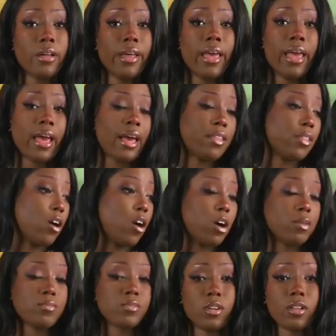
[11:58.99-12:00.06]
and the arms
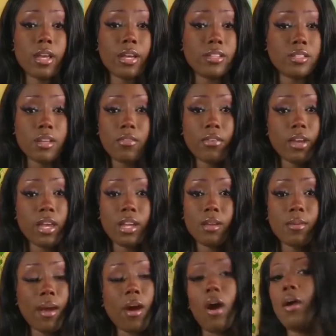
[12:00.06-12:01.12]
are suffocating my
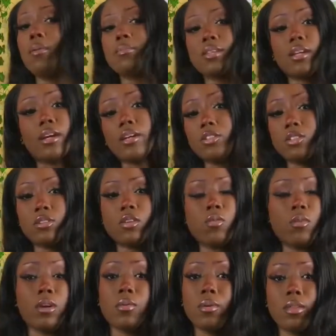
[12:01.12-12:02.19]
arms, and I just don't want to
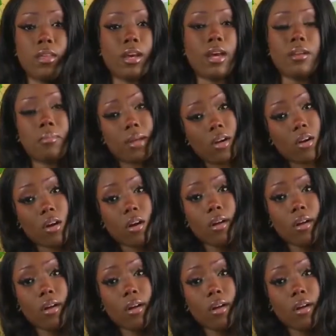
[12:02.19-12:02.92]
wear the item at all.